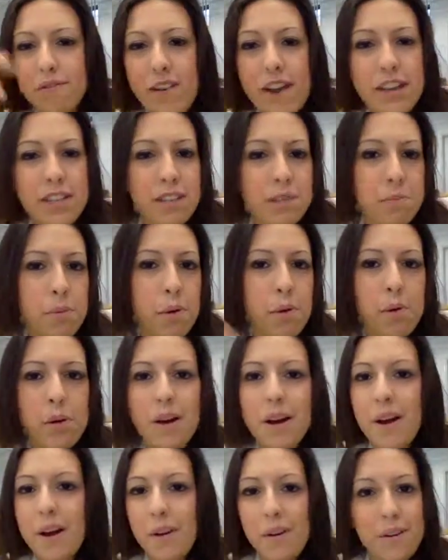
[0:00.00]
Facebook,
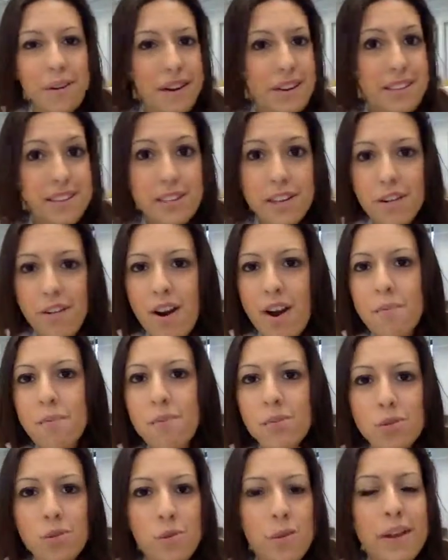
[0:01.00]
on Instagram,
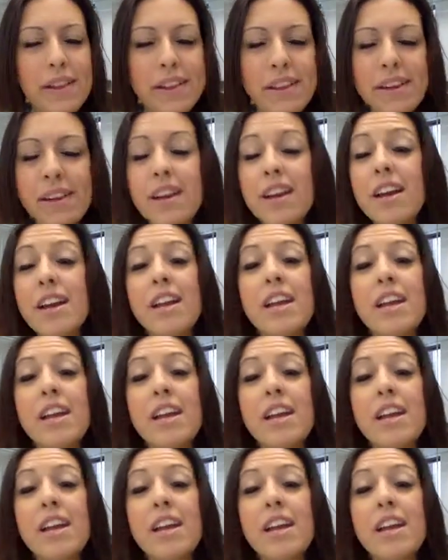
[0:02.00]
on Twitter,